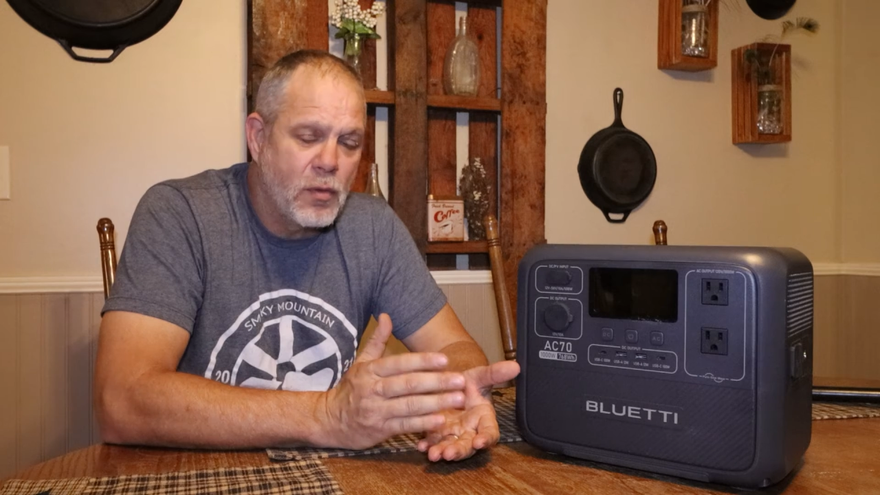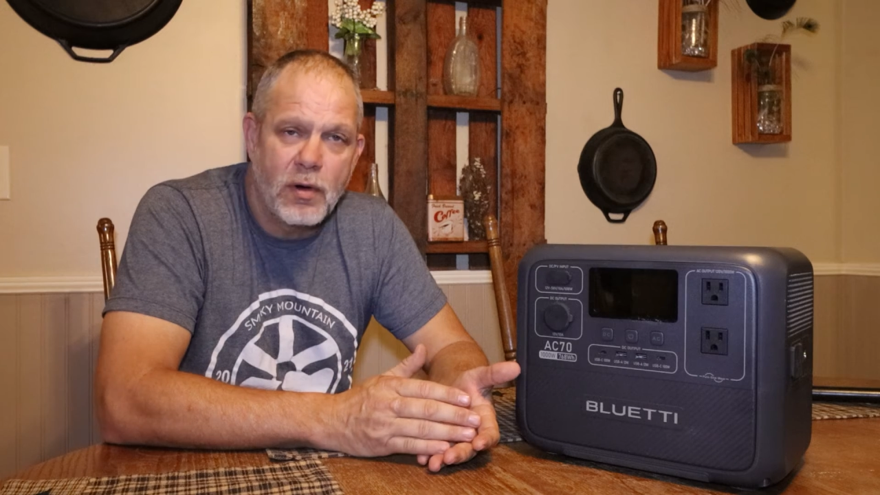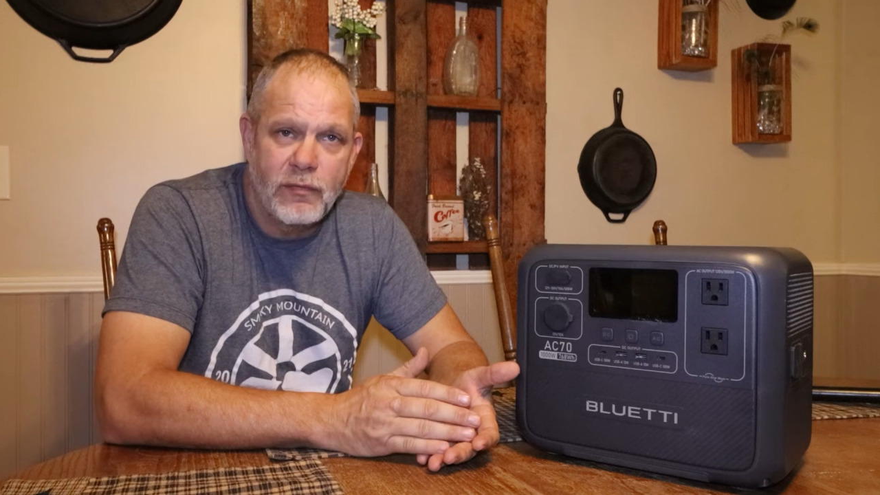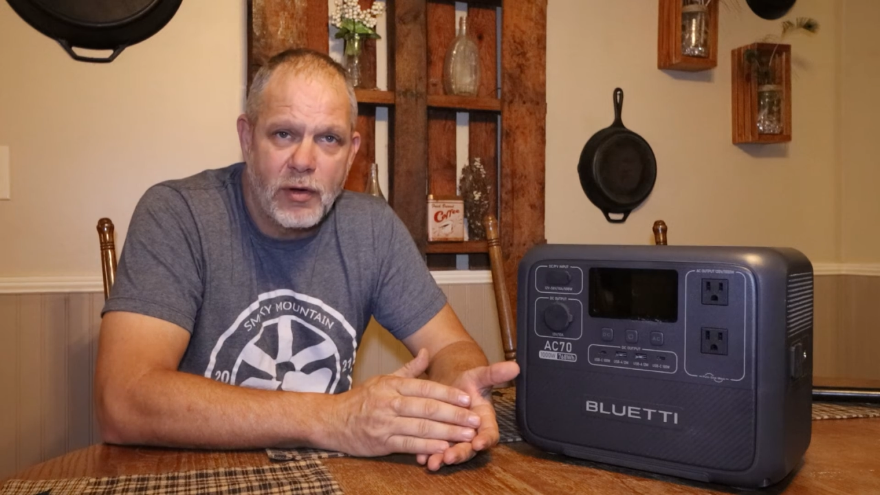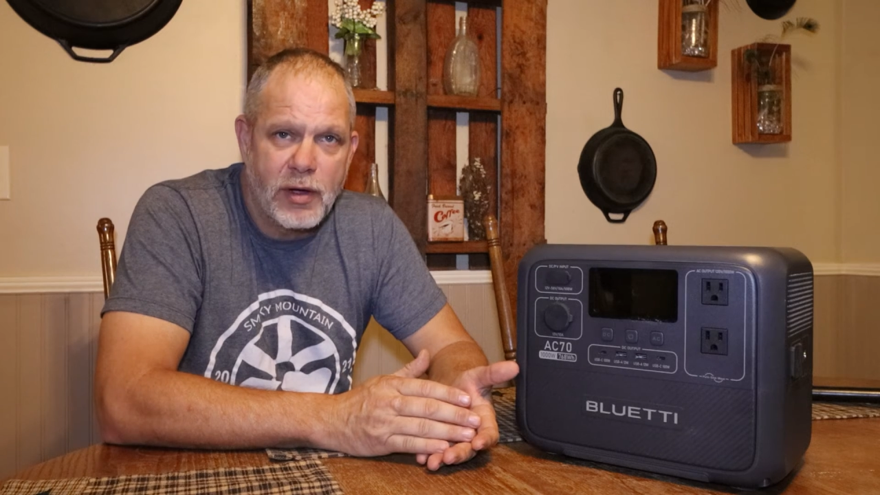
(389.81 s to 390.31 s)

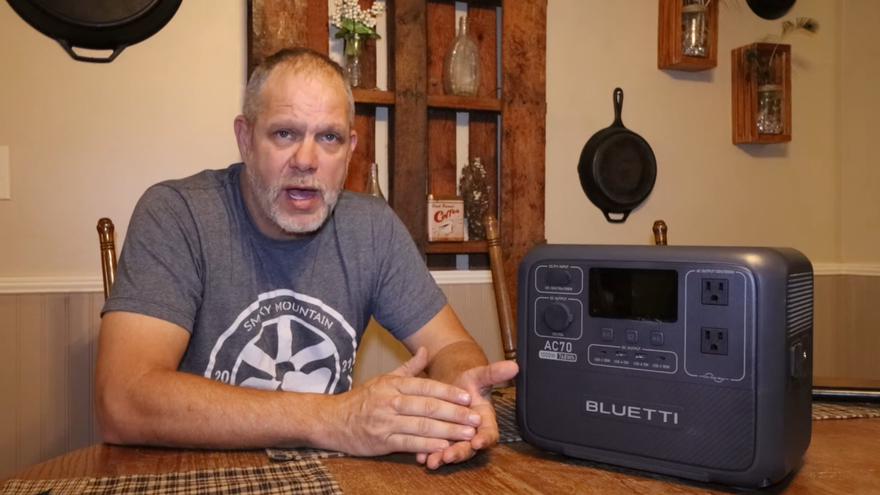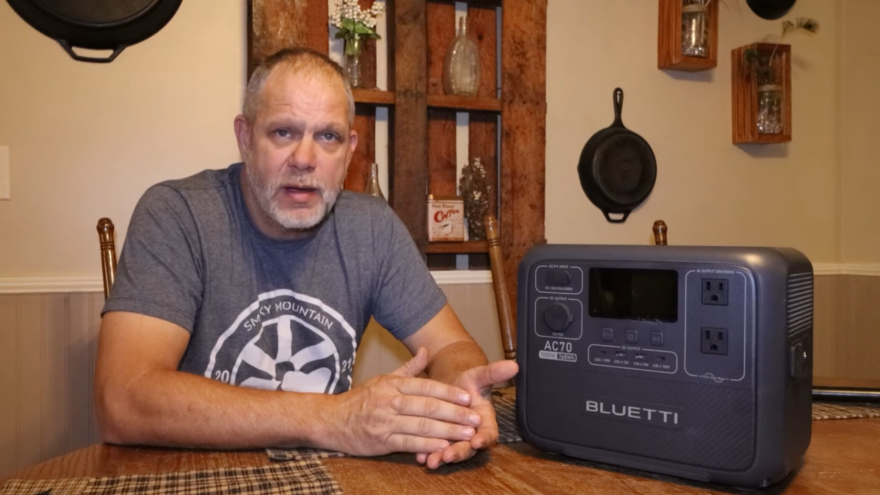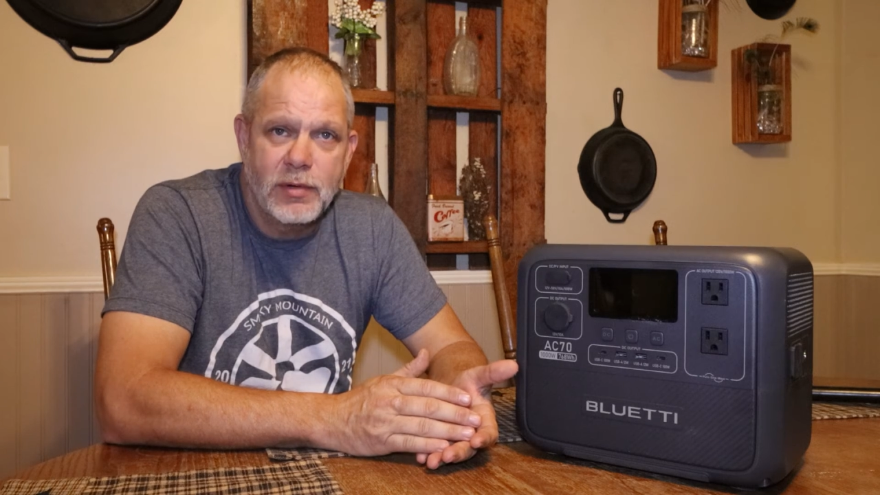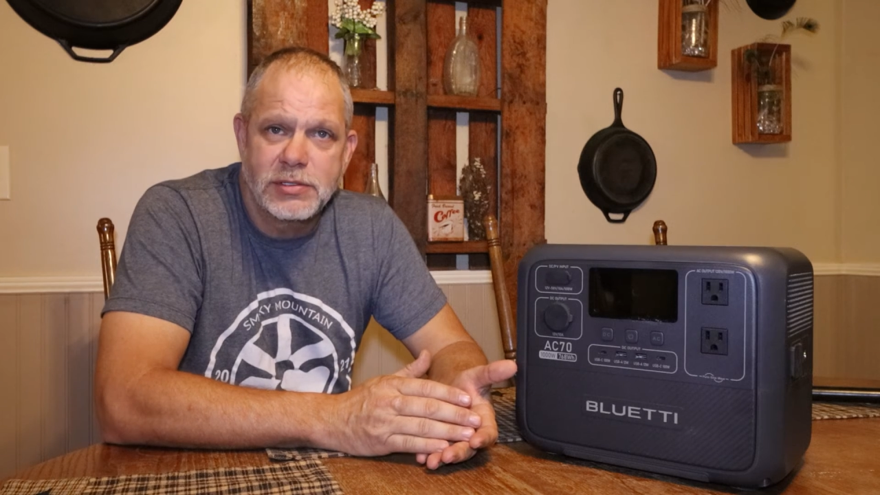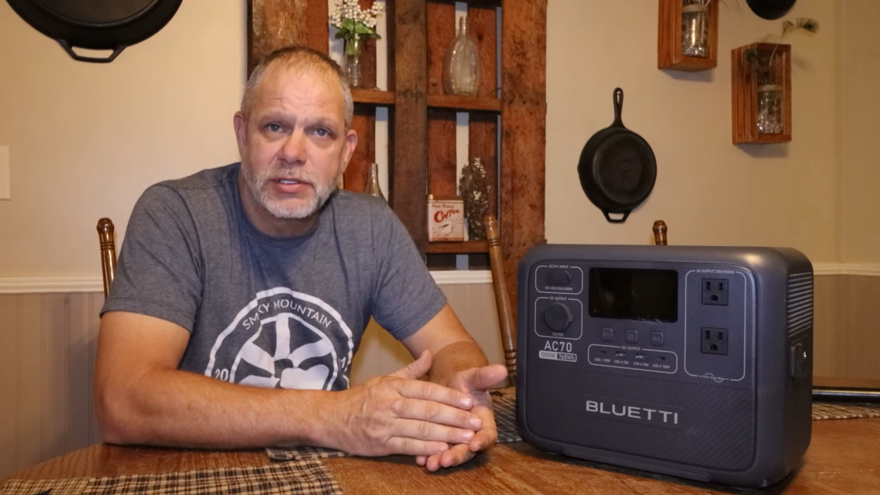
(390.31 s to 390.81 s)
one of your
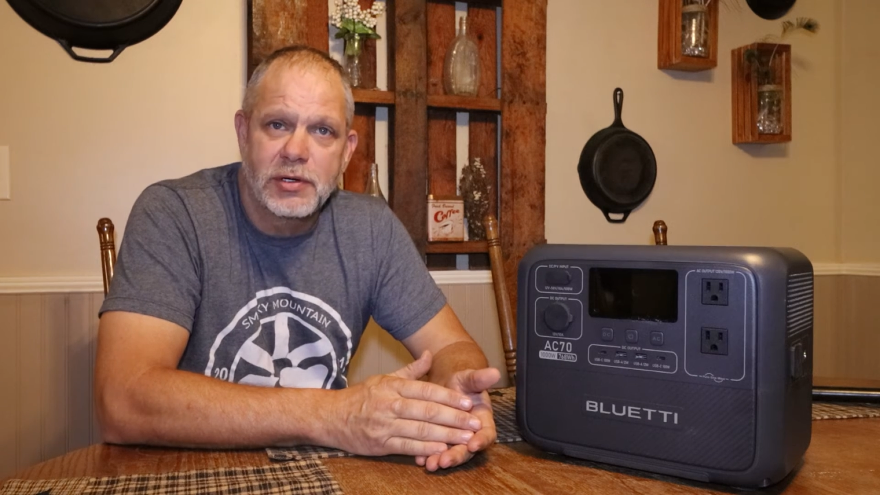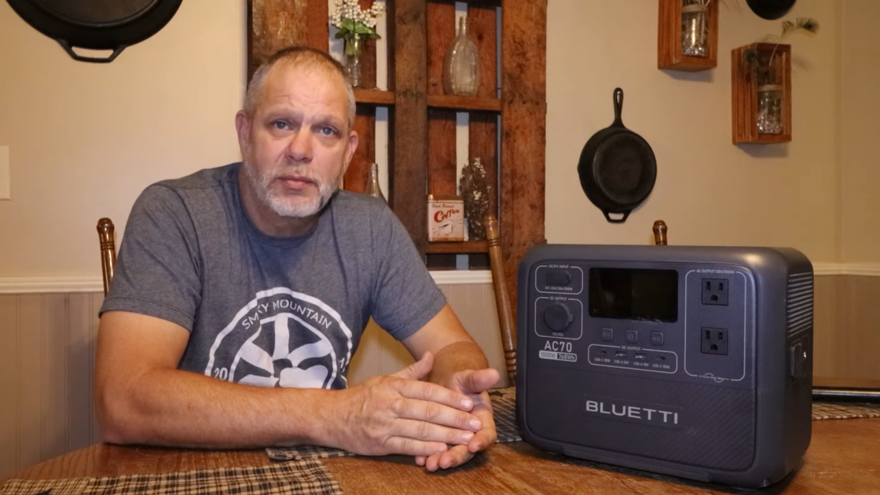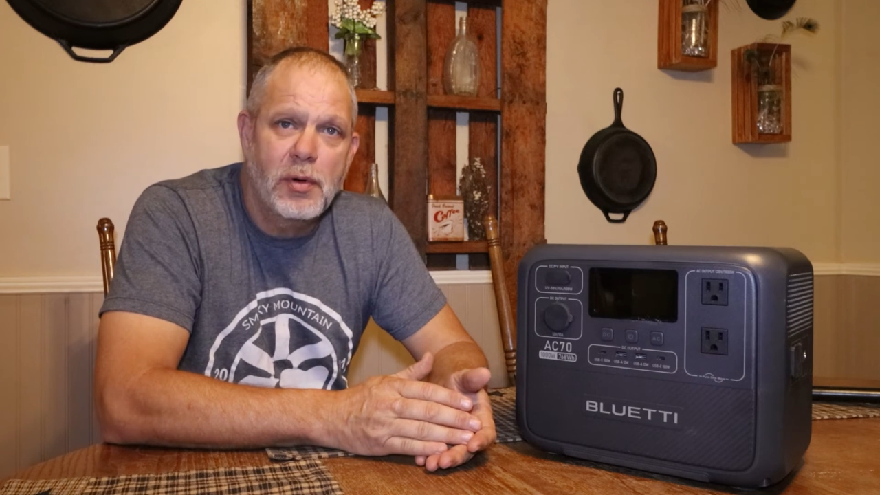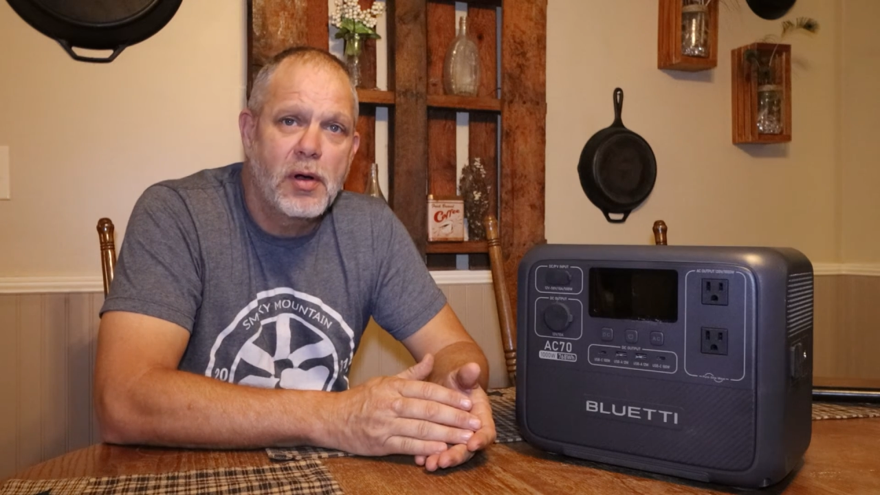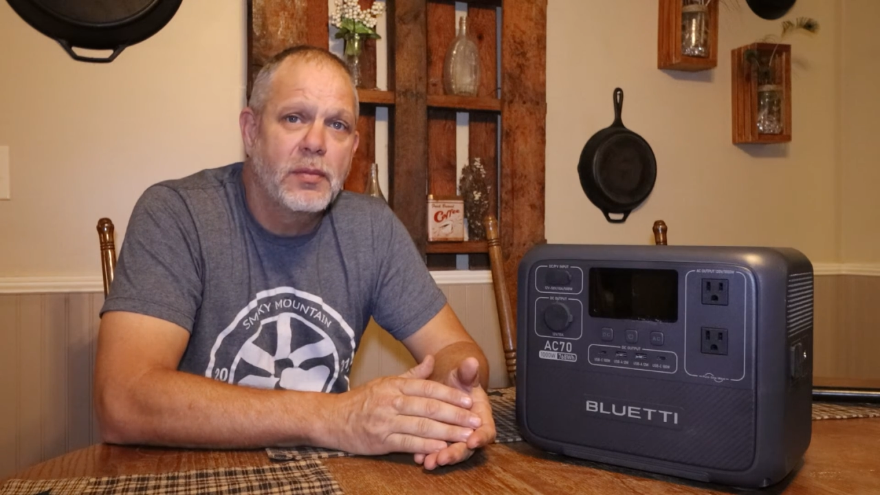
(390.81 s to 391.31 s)
cabinets or
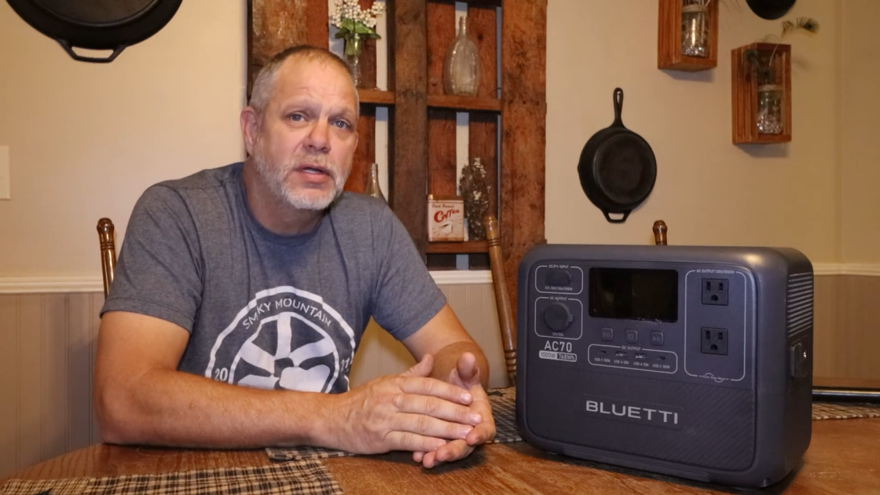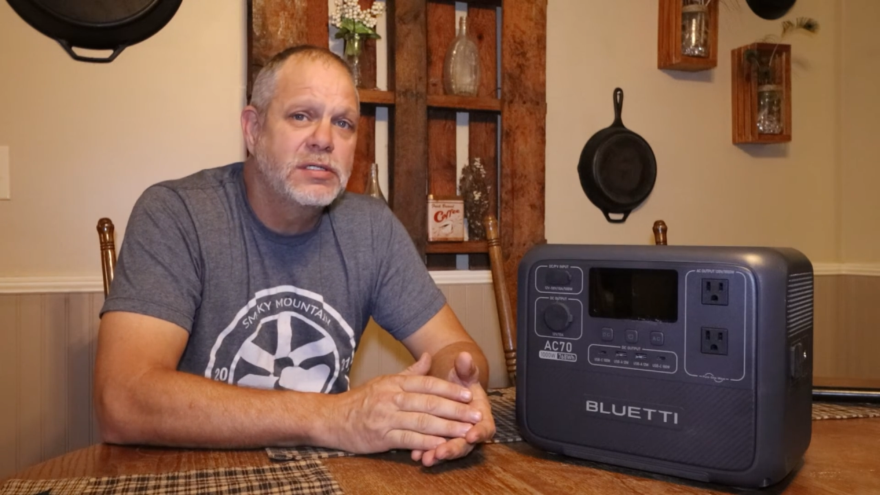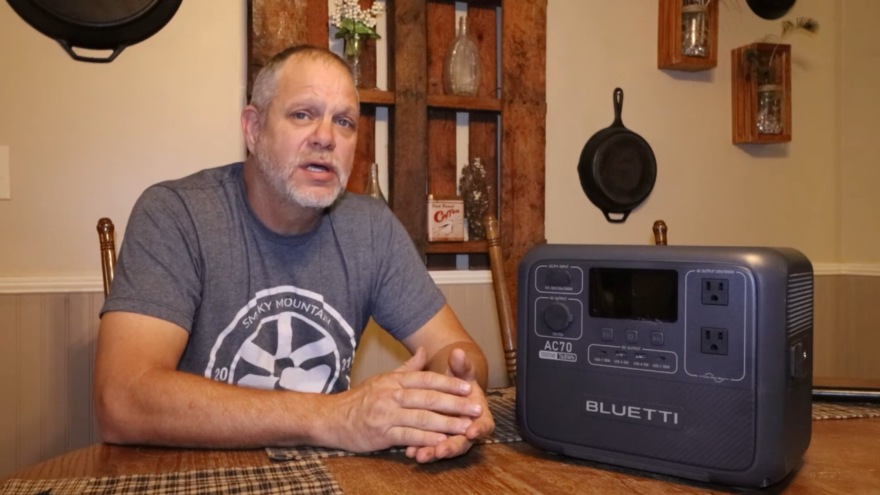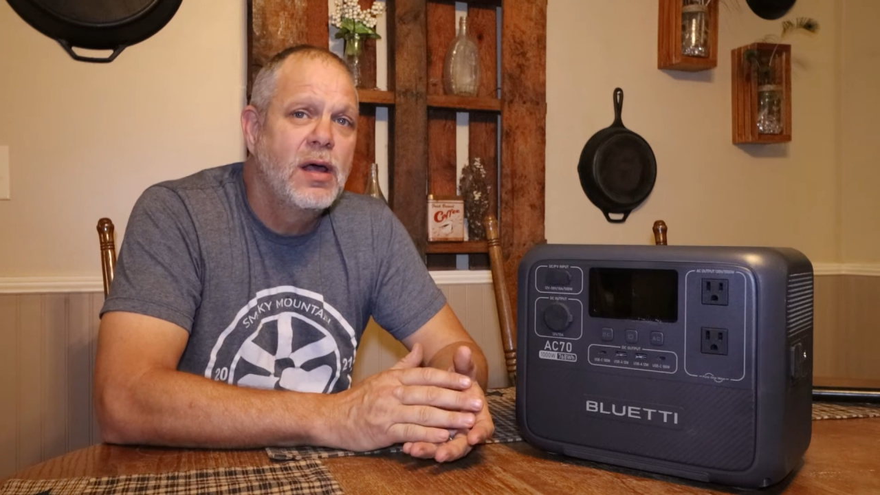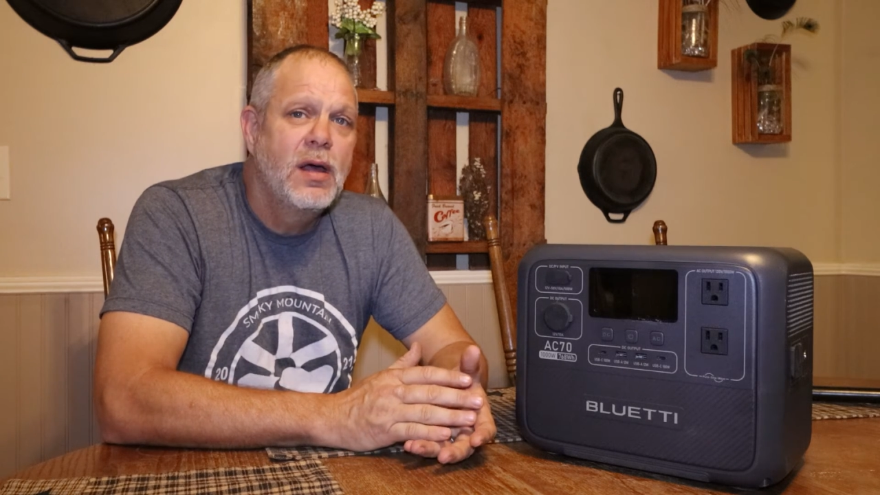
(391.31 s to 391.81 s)

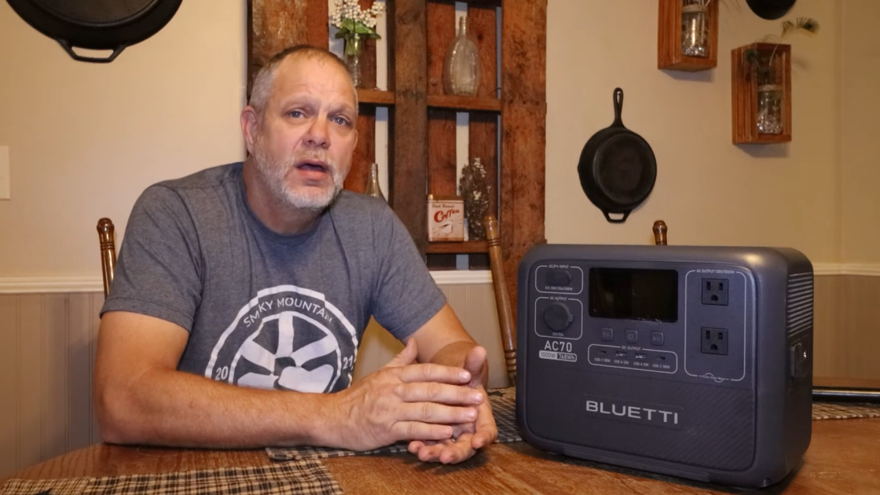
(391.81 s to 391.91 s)
compartments,